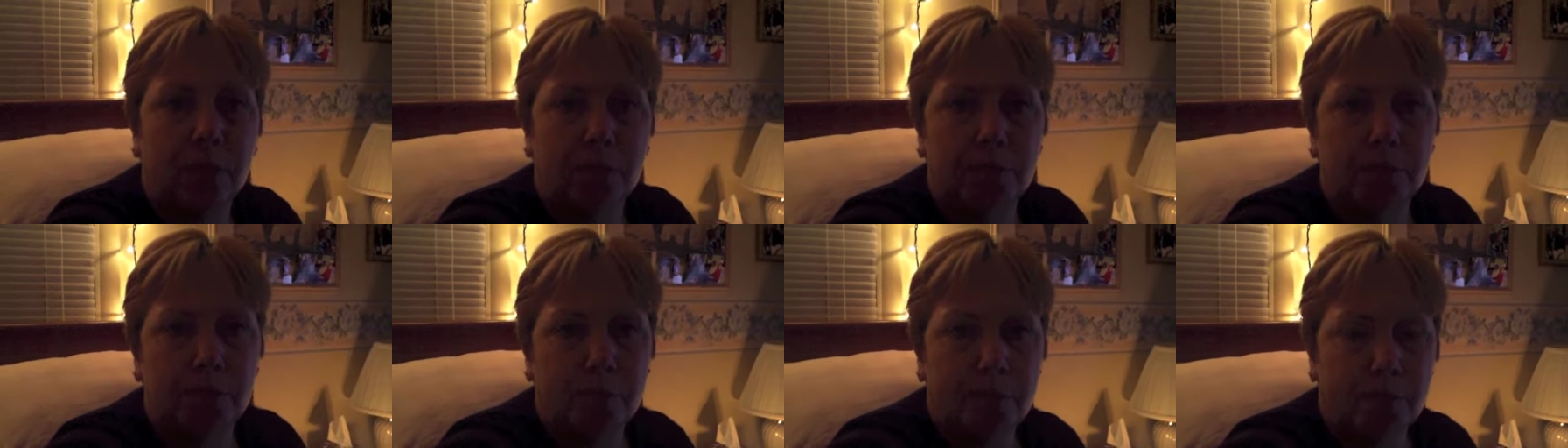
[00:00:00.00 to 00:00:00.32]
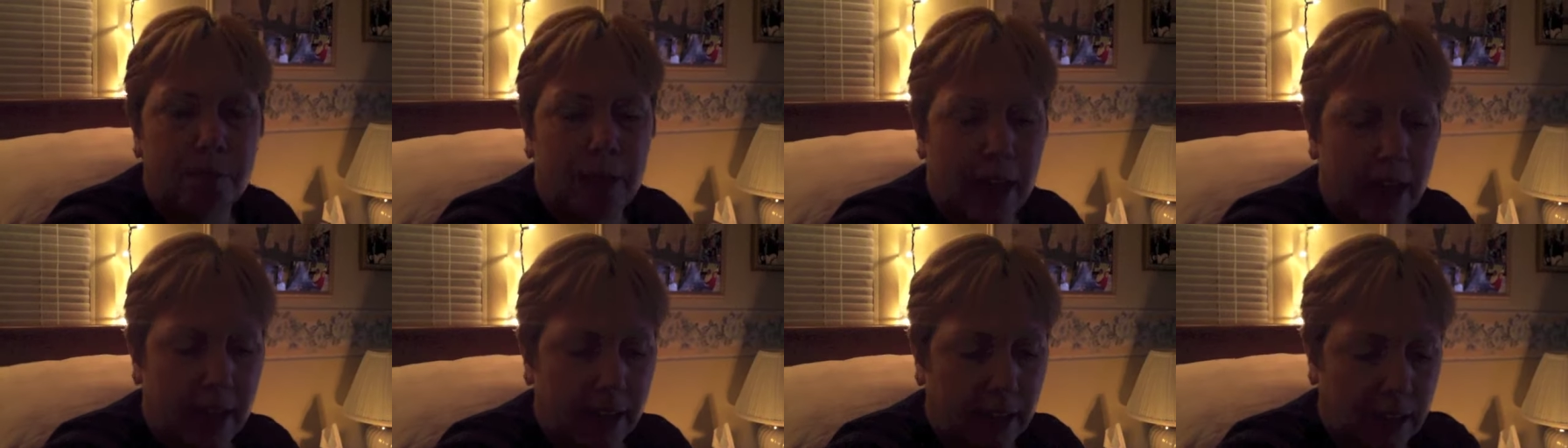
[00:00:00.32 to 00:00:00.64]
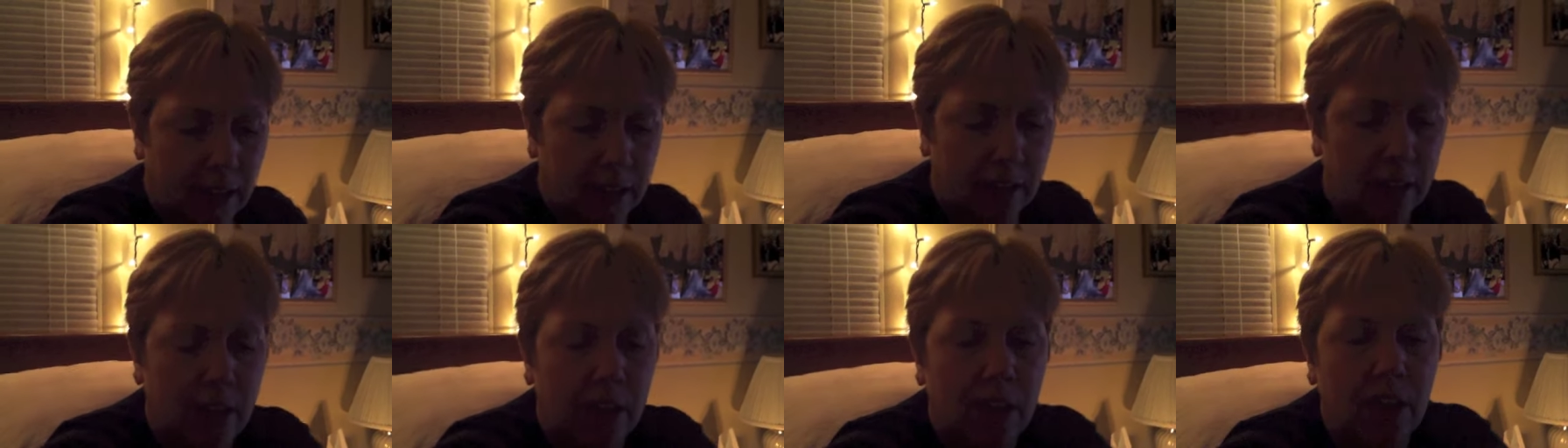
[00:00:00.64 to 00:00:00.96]
come
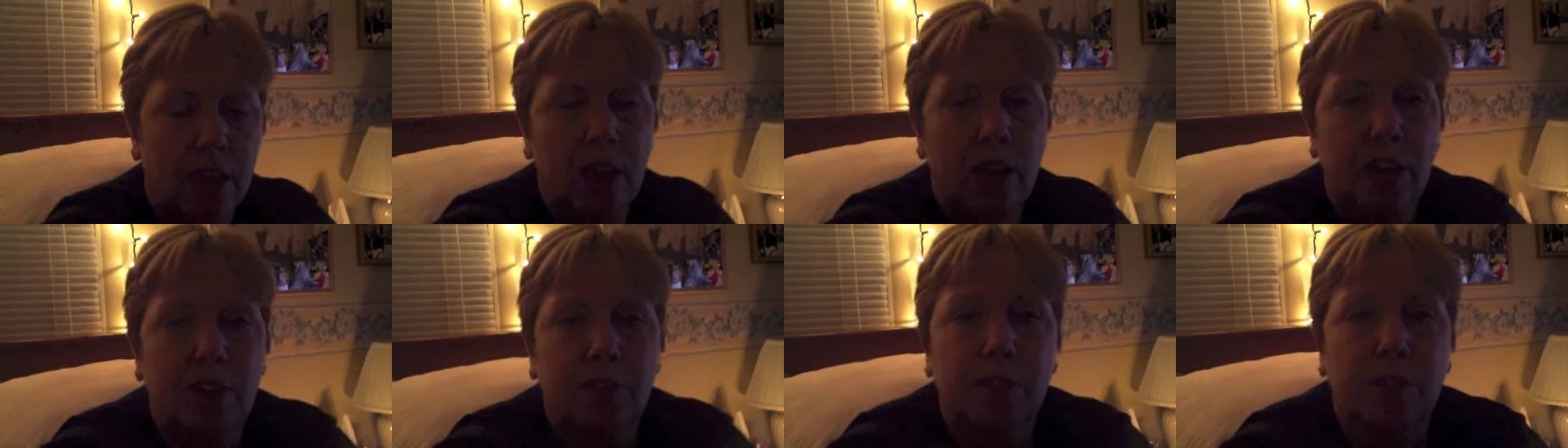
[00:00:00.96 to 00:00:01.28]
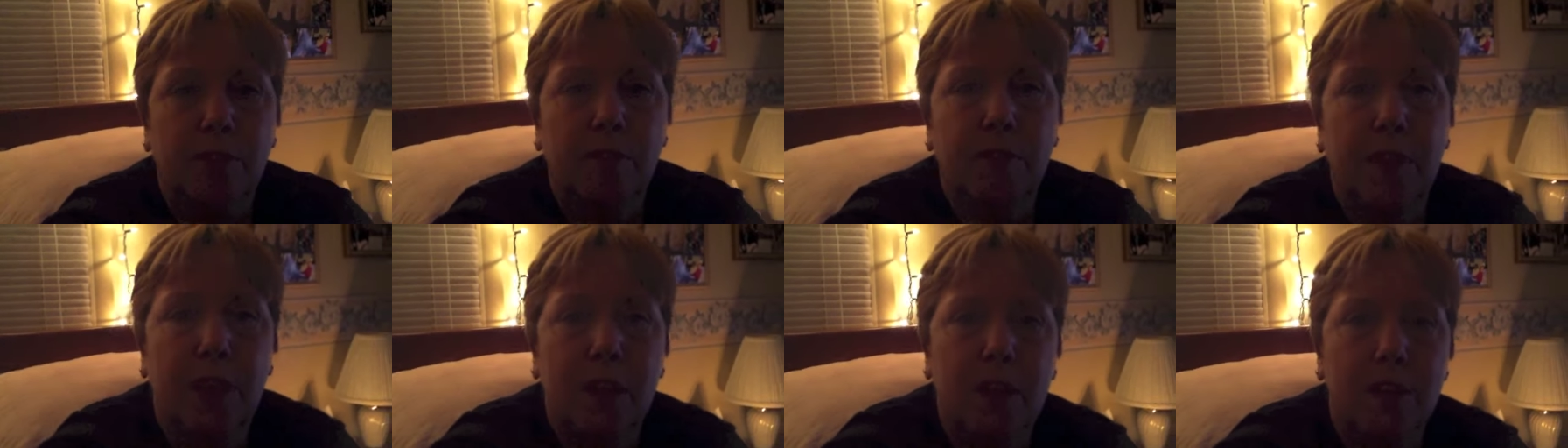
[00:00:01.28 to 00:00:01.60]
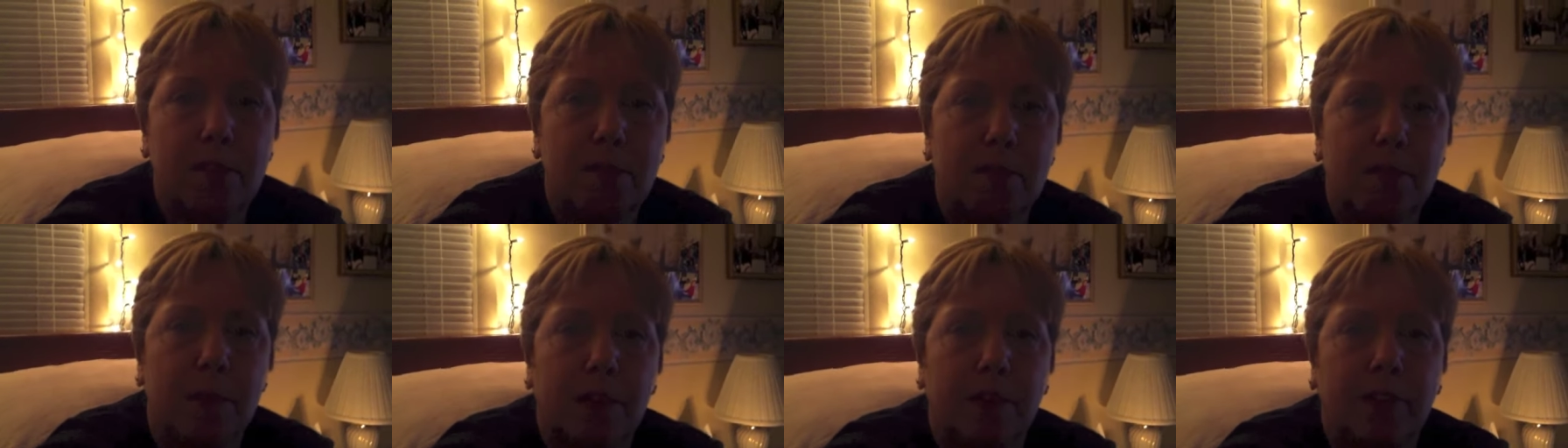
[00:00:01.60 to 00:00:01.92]
back from the
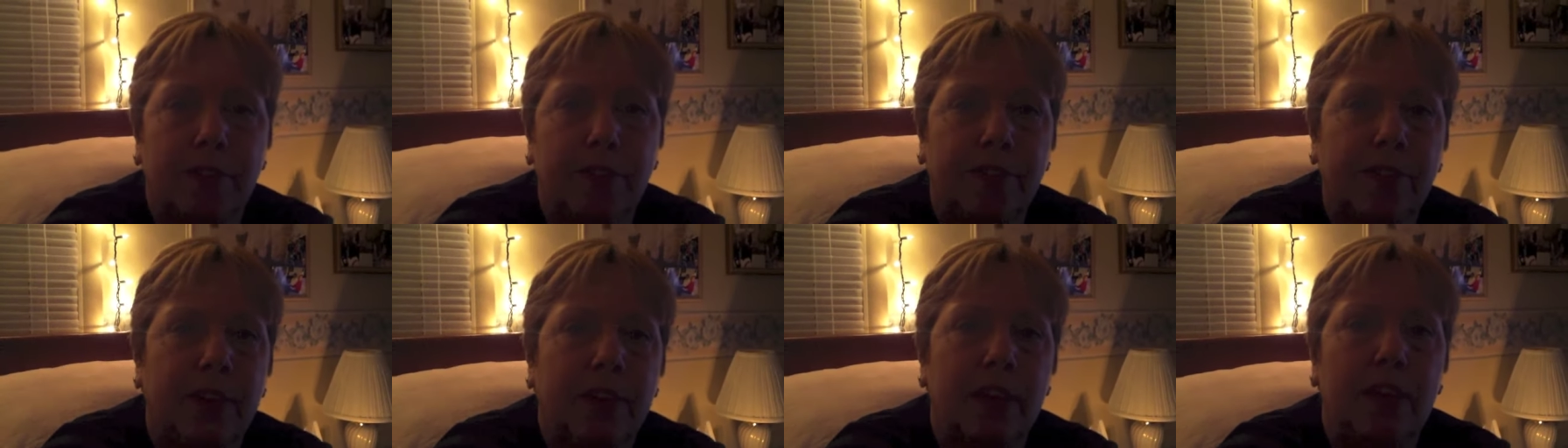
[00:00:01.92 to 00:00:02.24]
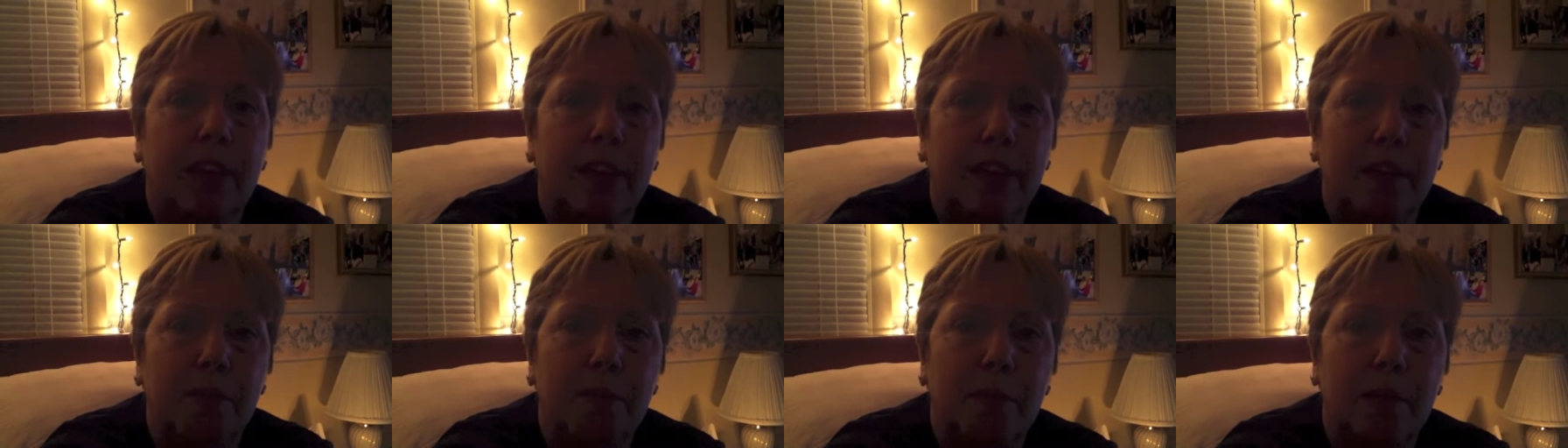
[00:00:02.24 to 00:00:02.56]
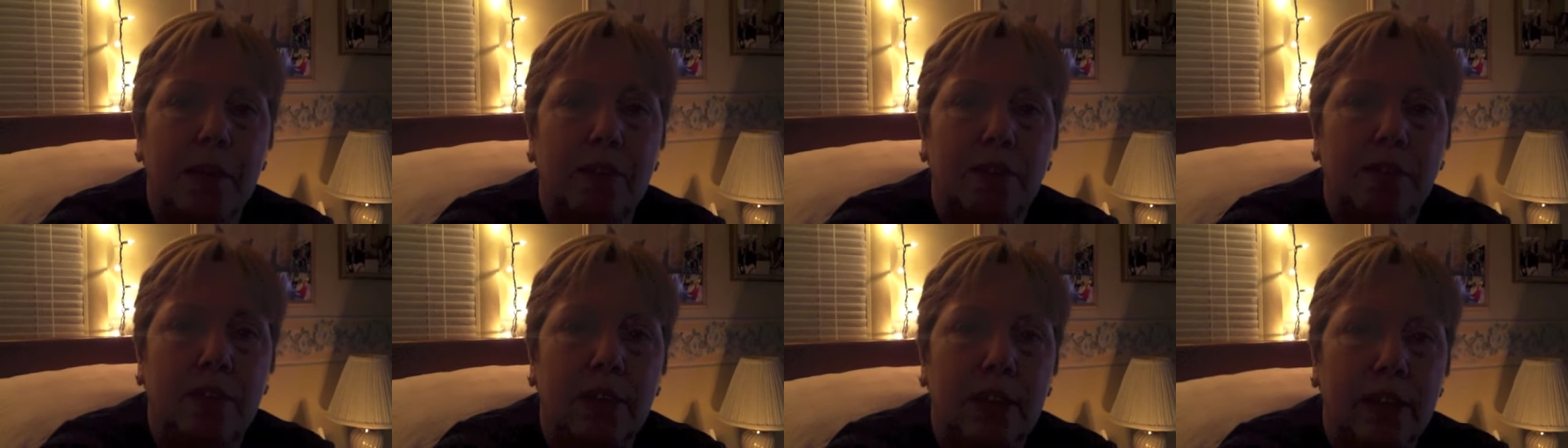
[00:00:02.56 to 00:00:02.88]
hospital feeling a bit